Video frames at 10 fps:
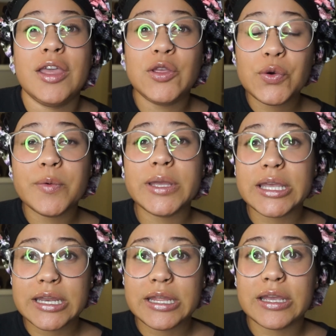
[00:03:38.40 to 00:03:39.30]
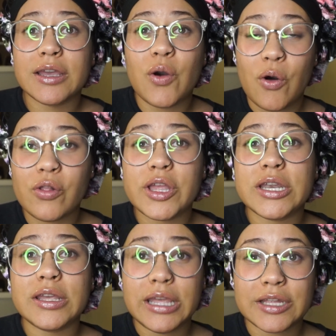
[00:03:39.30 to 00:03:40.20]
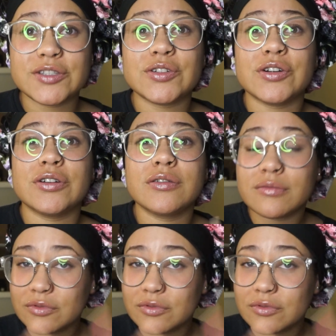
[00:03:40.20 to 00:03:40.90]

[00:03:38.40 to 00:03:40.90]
you will be getting colon cancer,